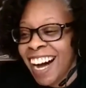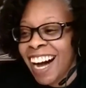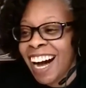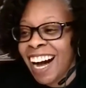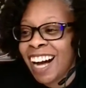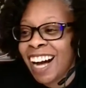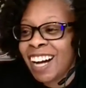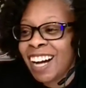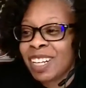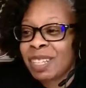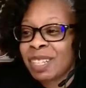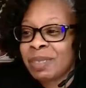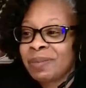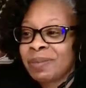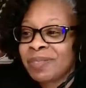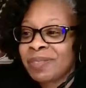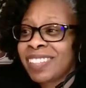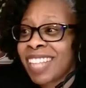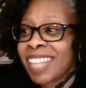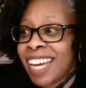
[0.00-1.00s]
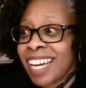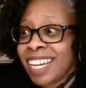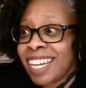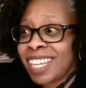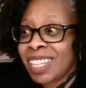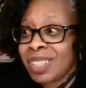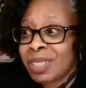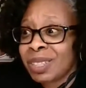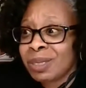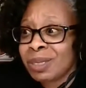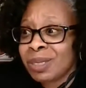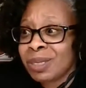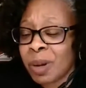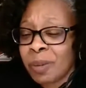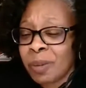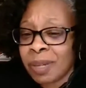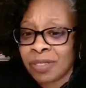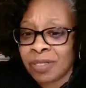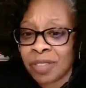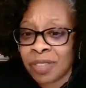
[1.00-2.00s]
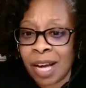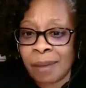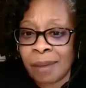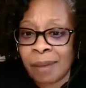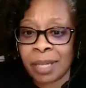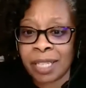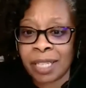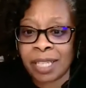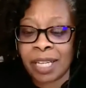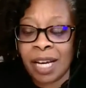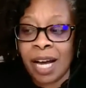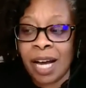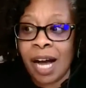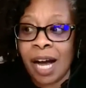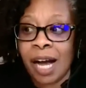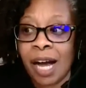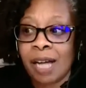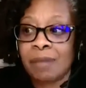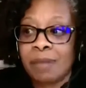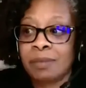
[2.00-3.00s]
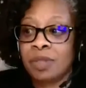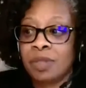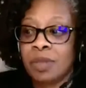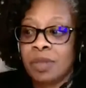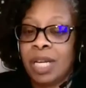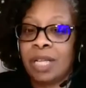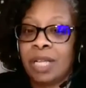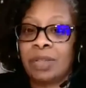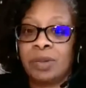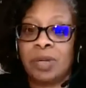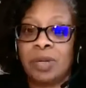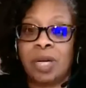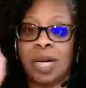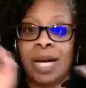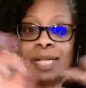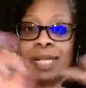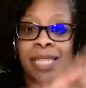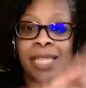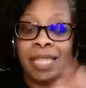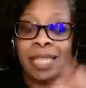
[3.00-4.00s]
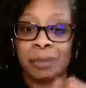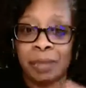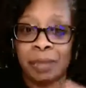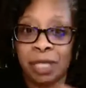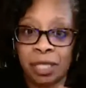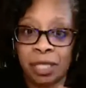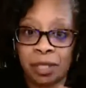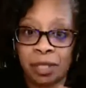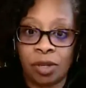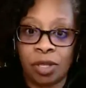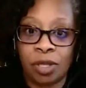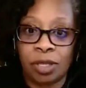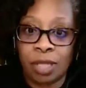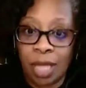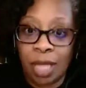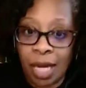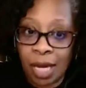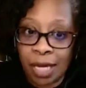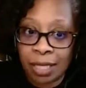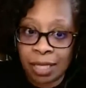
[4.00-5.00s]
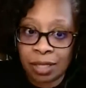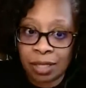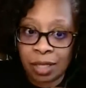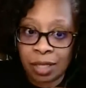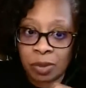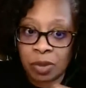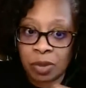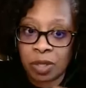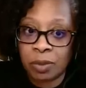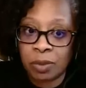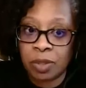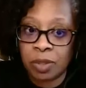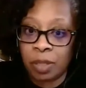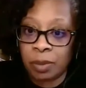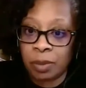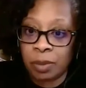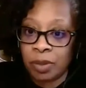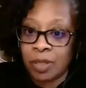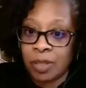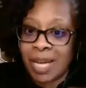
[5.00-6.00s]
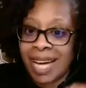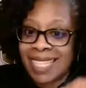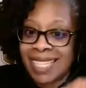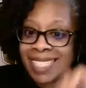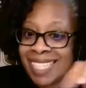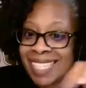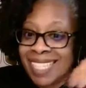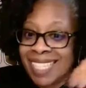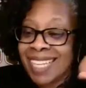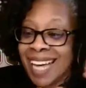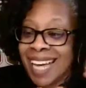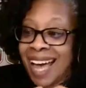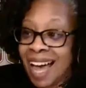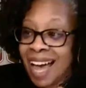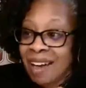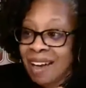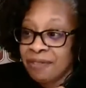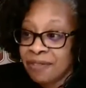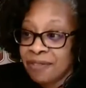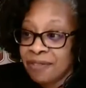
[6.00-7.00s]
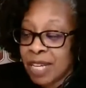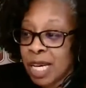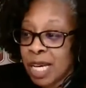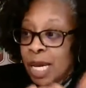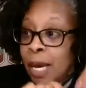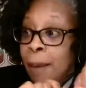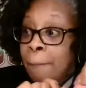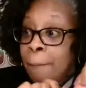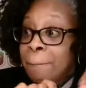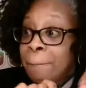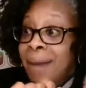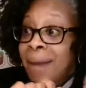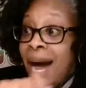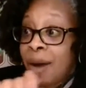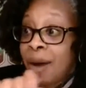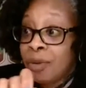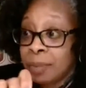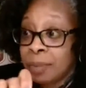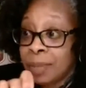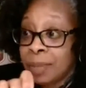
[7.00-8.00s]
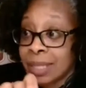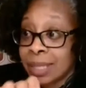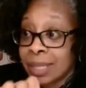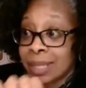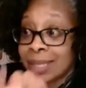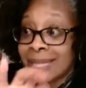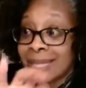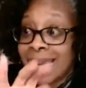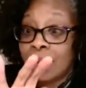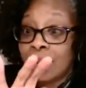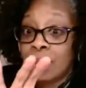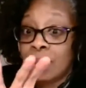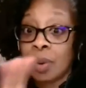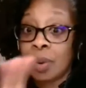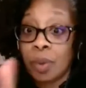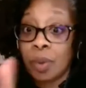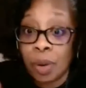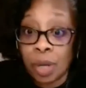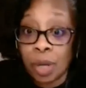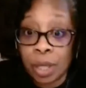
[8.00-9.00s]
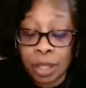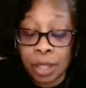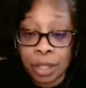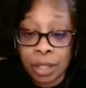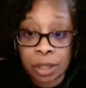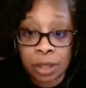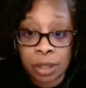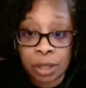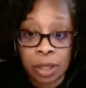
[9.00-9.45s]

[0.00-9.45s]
Um, Thank you so much for coming. So yeah, you can contact me online, www.tfempowerment.org.